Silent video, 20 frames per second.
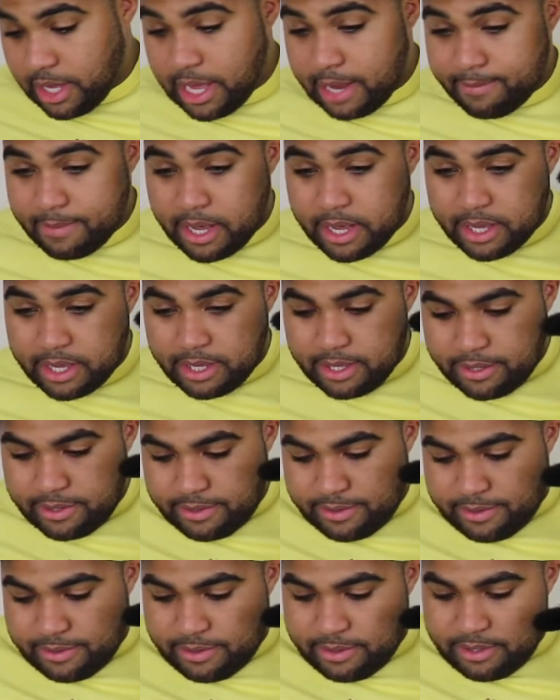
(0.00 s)
Go ahead, monk.
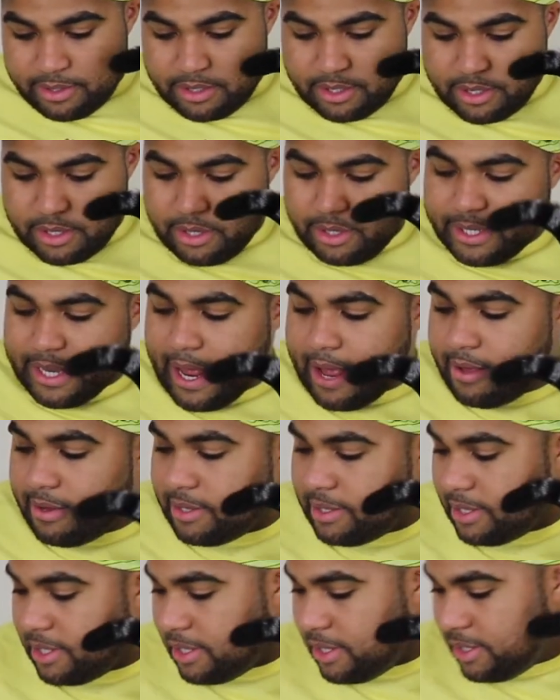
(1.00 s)
Go
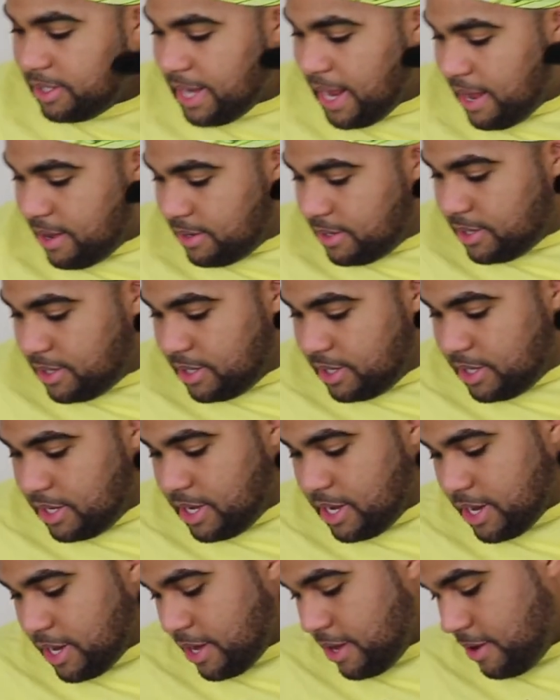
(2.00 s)
down, go down,
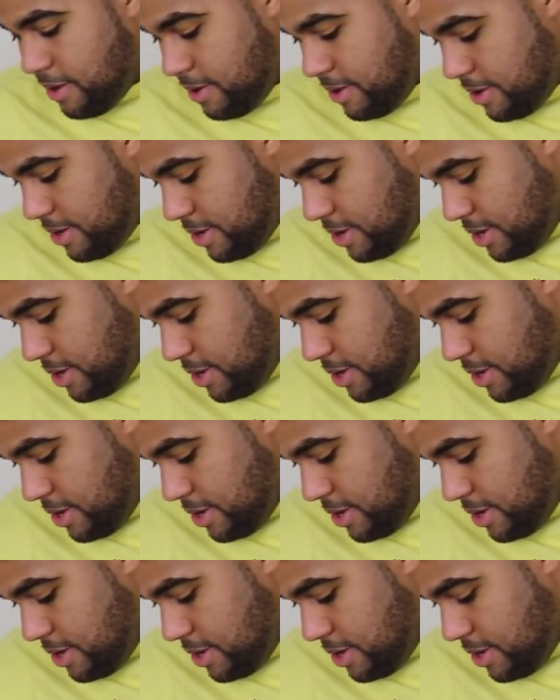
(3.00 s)
go,